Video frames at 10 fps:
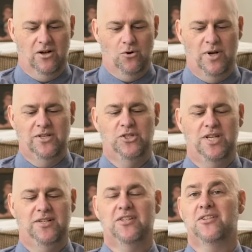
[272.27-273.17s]
When
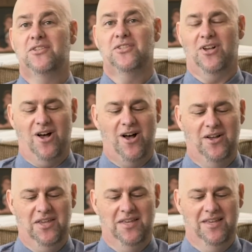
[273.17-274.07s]
Jesus saw
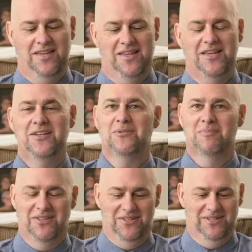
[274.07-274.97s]
his
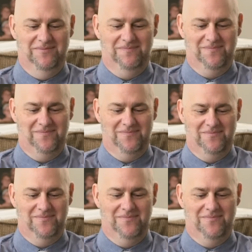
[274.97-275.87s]
mother
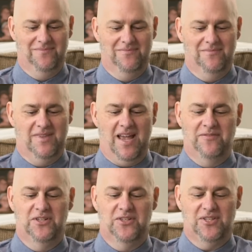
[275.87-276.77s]

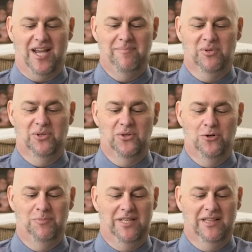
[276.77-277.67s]
and the disciple
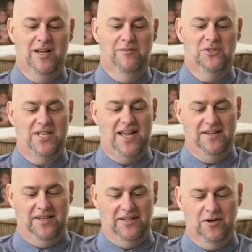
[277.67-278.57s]
whom he loved
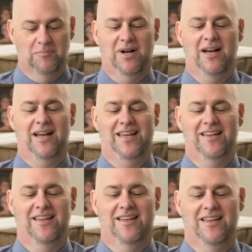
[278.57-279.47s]
standing nearby,
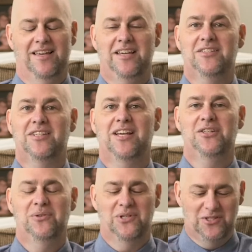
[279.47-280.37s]
he said
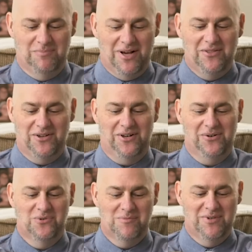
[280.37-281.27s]
to his mother,
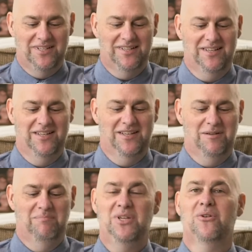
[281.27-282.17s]
"Woman,
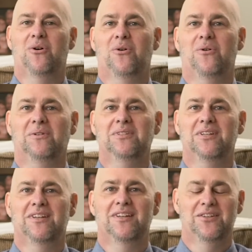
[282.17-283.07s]
behold
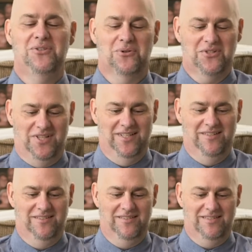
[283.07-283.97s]
your son."
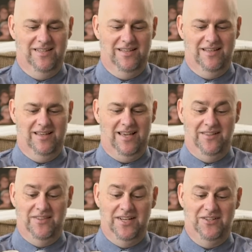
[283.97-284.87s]

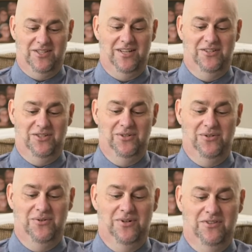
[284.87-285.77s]
And then he said
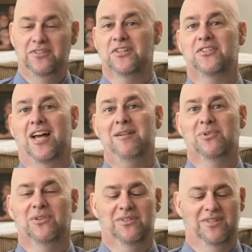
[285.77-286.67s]
to the
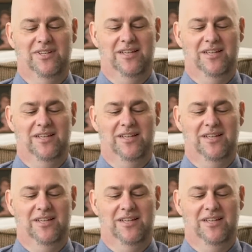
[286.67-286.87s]
disciple,